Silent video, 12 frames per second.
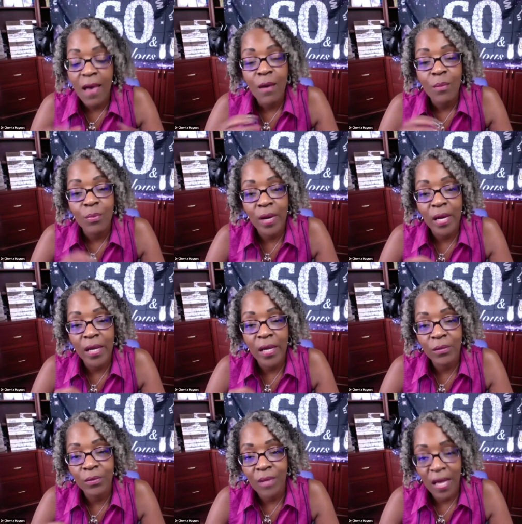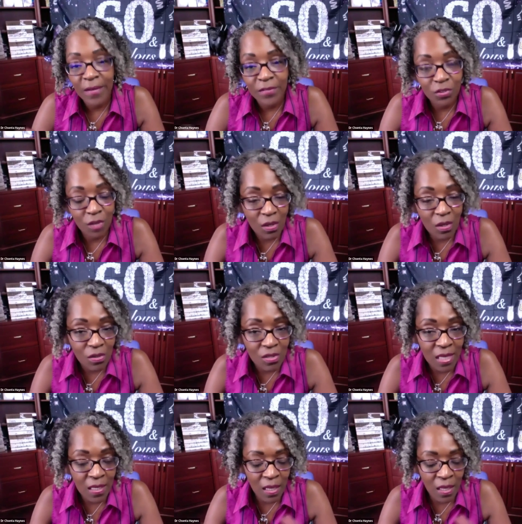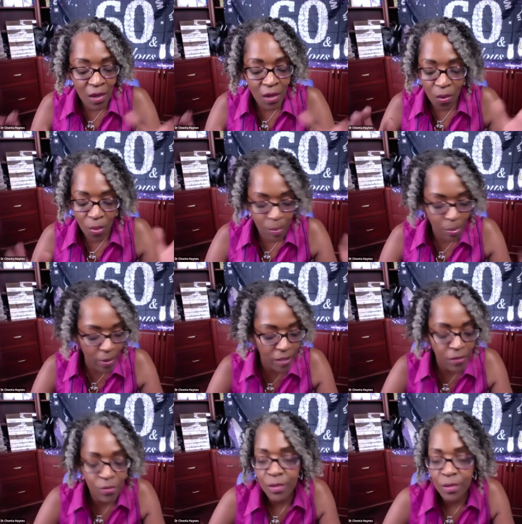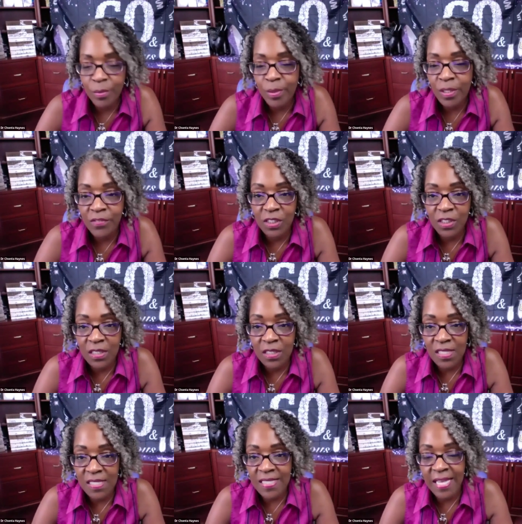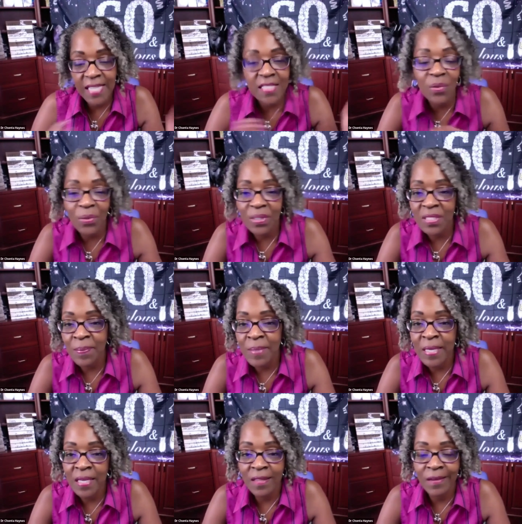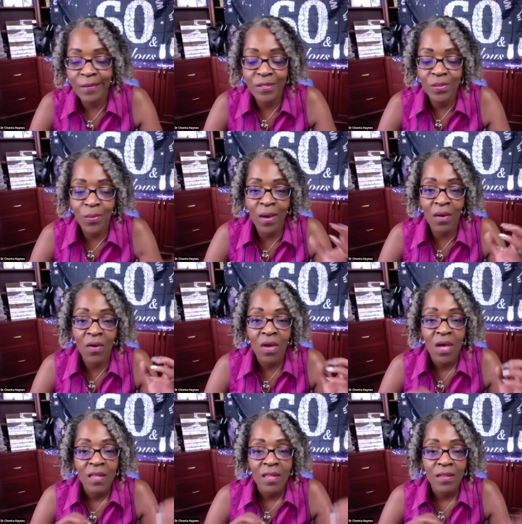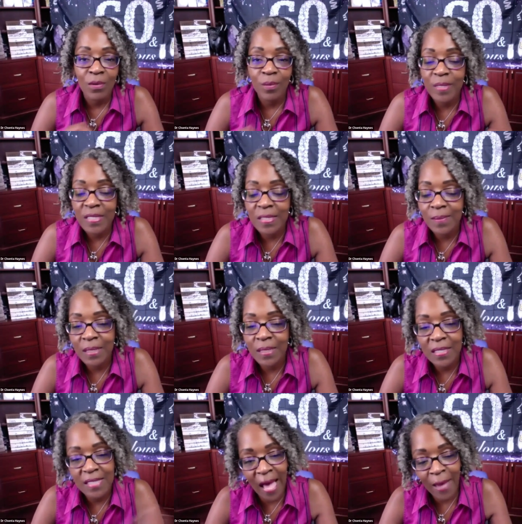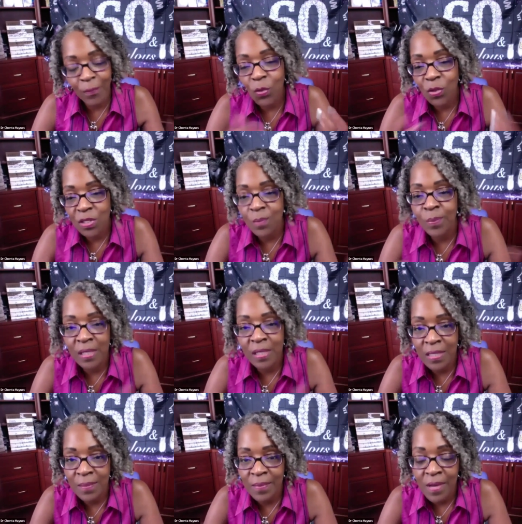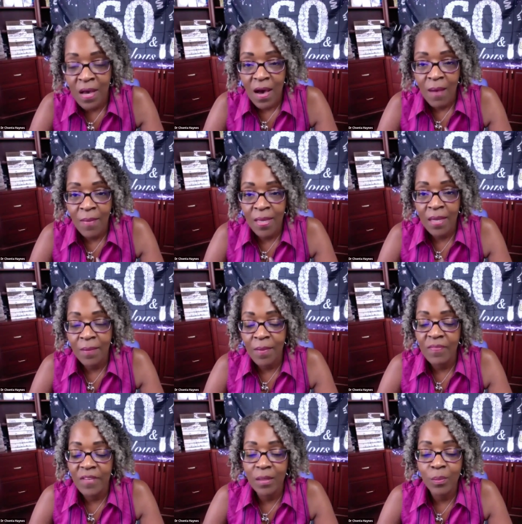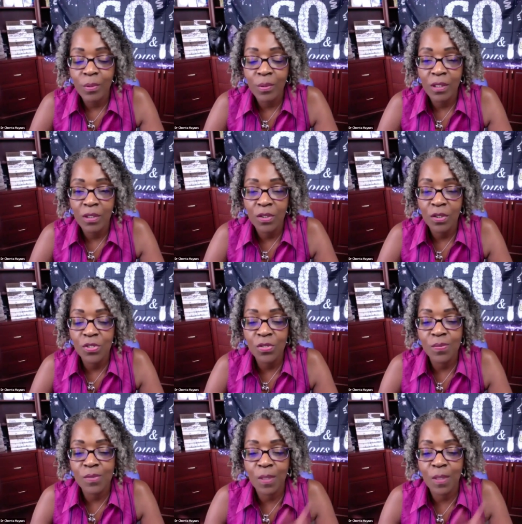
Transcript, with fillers: praying through life struggles. And I know we pray through the book of Genesis. That's going to be in there as well. There will be some links. I'm going to put them, make them available on YouTube. So I'm